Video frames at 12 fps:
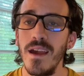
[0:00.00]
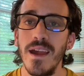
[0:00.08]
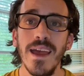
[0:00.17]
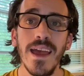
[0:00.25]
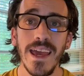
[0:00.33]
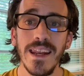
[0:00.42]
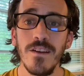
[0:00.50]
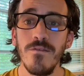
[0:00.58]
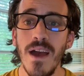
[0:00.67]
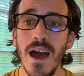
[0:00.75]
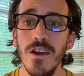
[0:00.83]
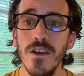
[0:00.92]
Hidden
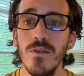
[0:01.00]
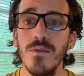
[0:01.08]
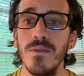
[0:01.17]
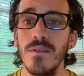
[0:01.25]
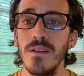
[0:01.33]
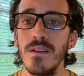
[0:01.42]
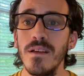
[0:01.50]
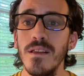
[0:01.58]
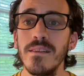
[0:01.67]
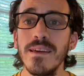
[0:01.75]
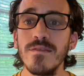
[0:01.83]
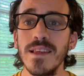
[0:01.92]
value
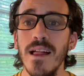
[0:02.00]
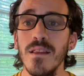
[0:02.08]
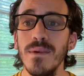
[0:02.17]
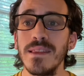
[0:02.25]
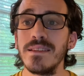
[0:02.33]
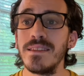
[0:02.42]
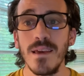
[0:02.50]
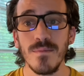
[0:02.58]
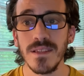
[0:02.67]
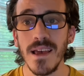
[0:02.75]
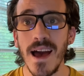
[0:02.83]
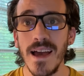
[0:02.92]
leaves the element the same
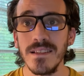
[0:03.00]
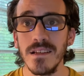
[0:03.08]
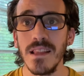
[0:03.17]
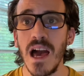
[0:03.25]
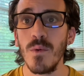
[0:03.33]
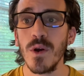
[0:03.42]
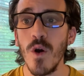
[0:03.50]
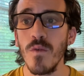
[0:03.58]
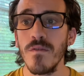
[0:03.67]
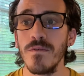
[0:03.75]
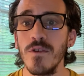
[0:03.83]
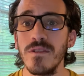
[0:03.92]
size, allowing
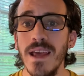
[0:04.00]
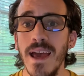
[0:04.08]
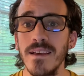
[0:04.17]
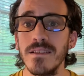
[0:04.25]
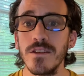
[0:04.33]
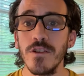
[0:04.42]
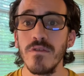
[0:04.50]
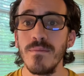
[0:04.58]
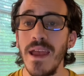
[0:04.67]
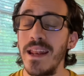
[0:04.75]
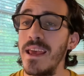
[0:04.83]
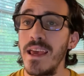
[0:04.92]
overflow text to
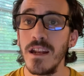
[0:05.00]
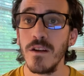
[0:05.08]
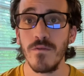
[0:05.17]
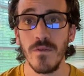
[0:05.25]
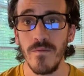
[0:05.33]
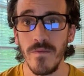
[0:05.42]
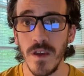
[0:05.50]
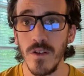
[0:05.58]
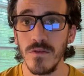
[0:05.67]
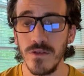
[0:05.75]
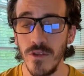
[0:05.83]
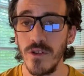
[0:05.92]
remain hidden from view.
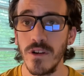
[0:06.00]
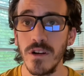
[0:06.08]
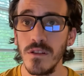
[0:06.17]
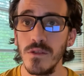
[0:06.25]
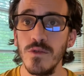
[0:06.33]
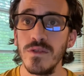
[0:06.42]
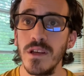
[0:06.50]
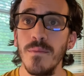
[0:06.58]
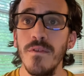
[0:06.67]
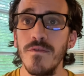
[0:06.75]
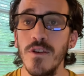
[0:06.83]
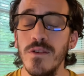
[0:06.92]
So you're going to lose some
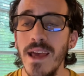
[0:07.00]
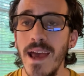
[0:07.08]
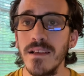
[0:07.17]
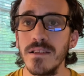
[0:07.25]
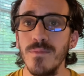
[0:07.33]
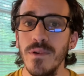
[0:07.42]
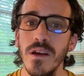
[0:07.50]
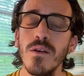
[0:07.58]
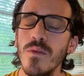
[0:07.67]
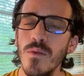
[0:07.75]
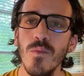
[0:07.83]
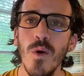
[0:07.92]
of your text, but it
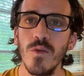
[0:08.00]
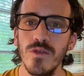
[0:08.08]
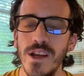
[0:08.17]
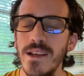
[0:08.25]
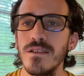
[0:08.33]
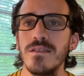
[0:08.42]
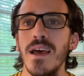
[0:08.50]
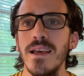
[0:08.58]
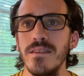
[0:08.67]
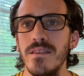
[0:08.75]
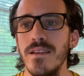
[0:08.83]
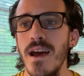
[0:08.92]
won't change the size of
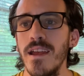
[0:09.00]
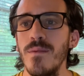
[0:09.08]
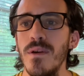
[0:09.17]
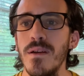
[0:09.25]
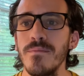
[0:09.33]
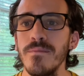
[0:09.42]
the document.